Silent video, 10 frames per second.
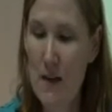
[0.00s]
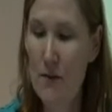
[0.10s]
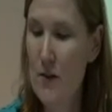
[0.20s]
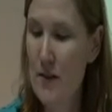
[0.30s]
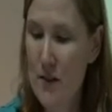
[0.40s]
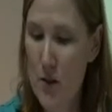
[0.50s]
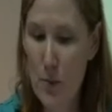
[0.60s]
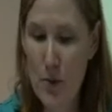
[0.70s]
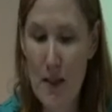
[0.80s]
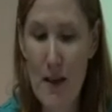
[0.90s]
first in
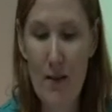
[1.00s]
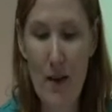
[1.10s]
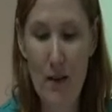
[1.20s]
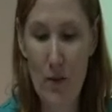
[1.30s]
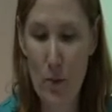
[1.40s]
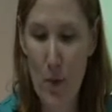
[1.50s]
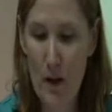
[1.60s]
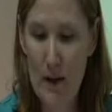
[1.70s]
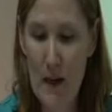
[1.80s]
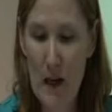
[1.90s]
Djibouti and then in
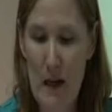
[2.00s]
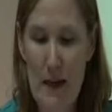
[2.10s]
Somalia.